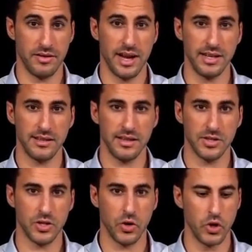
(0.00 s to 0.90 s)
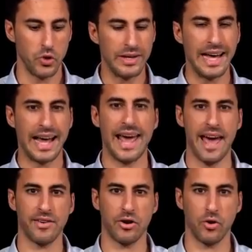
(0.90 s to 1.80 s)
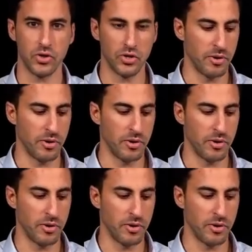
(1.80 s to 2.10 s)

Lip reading: Right? So you gotta have a coach,